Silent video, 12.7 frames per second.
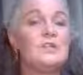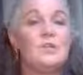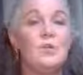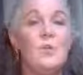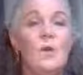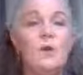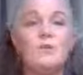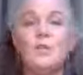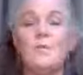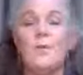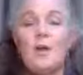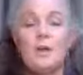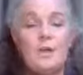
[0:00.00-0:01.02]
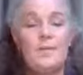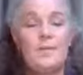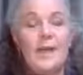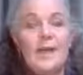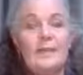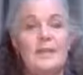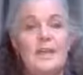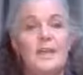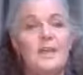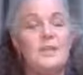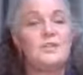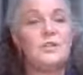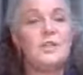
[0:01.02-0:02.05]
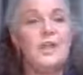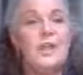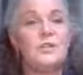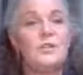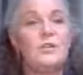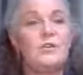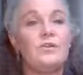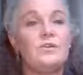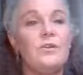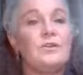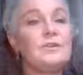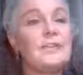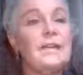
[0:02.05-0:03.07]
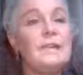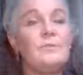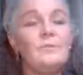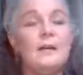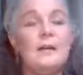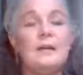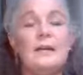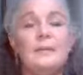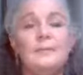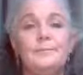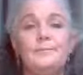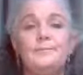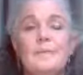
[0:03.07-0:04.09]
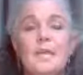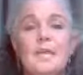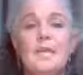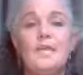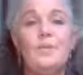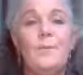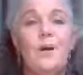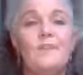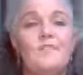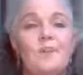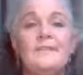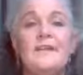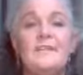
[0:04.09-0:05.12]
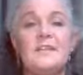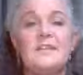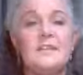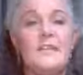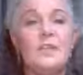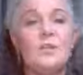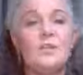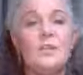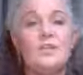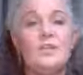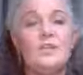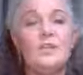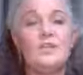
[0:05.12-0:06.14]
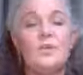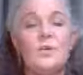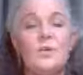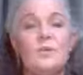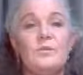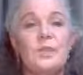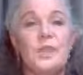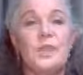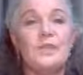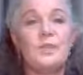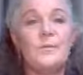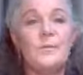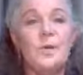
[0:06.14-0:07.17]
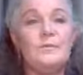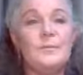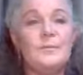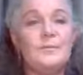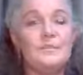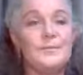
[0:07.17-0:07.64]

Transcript: a little while. You might go back to that Toth deck, but you might find that there's another one you need to work with at the moment.